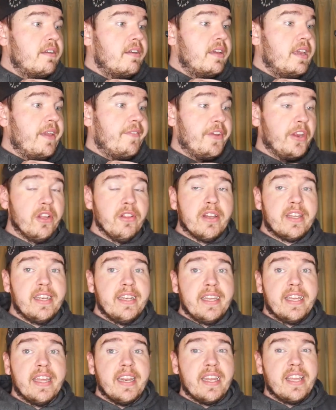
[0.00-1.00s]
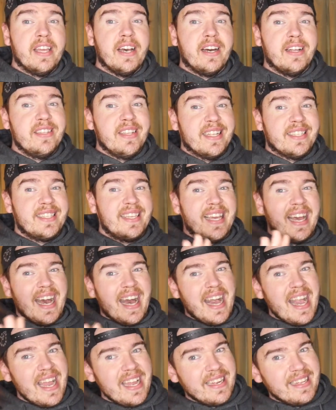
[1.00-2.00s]
If you're looking to get a gun that's
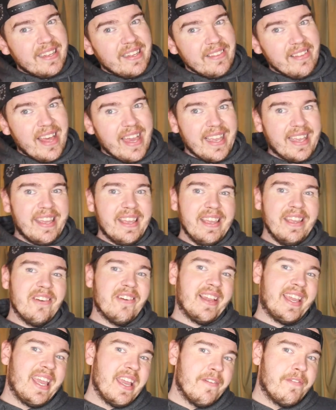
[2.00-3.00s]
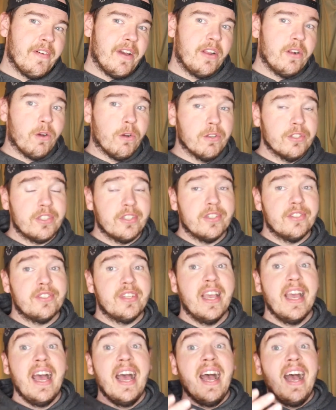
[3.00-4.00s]
kinda like, you know, I can't find holsters,
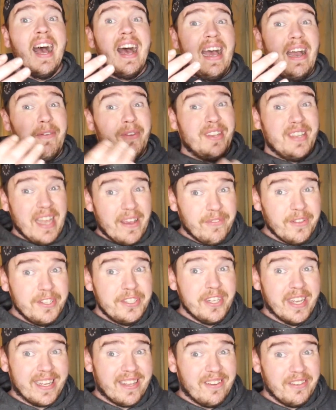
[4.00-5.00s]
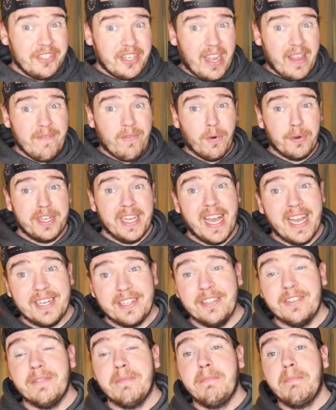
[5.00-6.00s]
I would definitely check out JM4
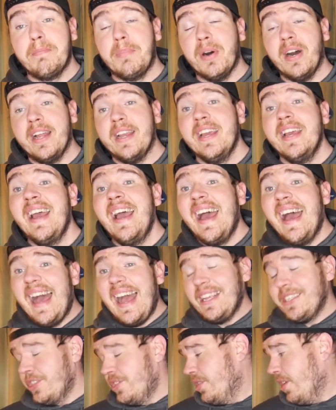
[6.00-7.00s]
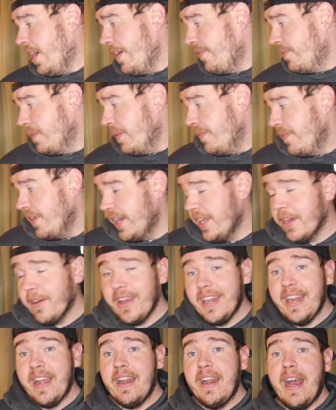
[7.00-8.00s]
Tactical. But as you saw from the video,
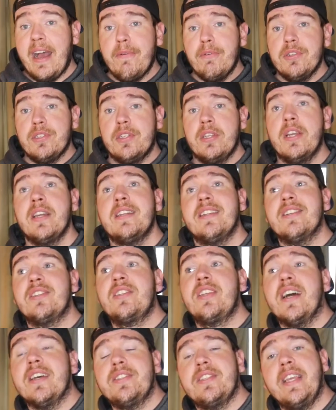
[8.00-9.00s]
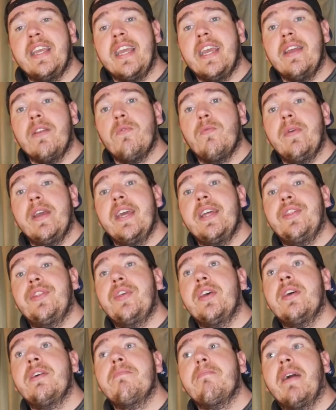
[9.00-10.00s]
and then I was discussing it with
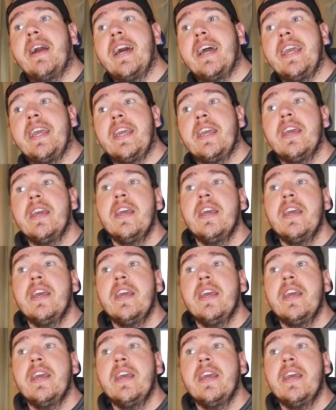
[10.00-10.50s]
my